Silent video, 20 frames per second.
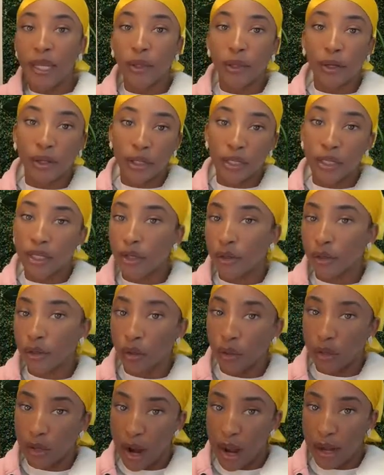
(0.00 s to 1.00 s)
either here
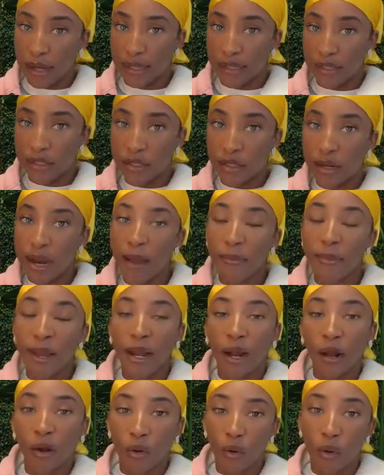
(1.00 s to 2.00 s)
or on Instagram,
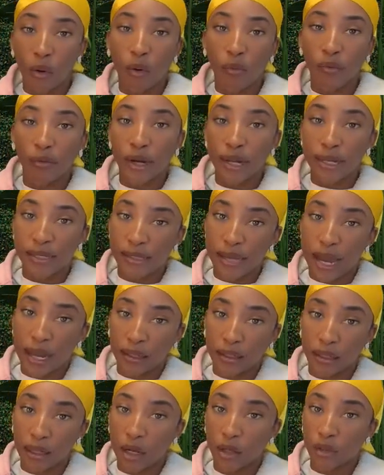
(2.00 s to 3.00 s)
and I'll go over
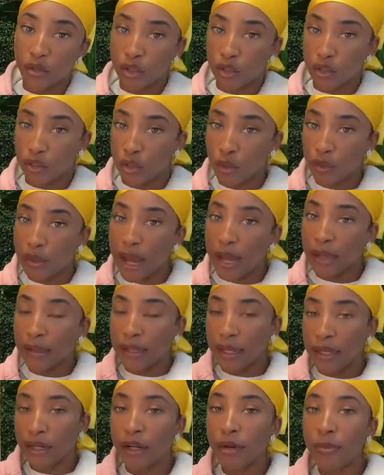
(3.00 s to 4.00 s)
exactly how to do
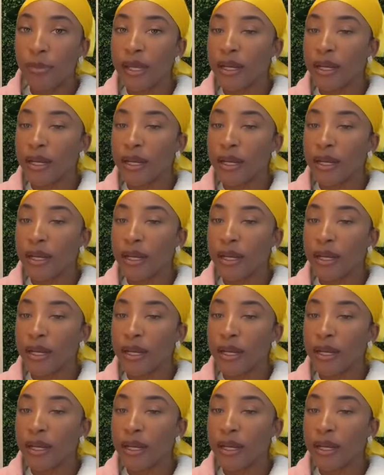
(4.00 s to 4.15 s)
that later,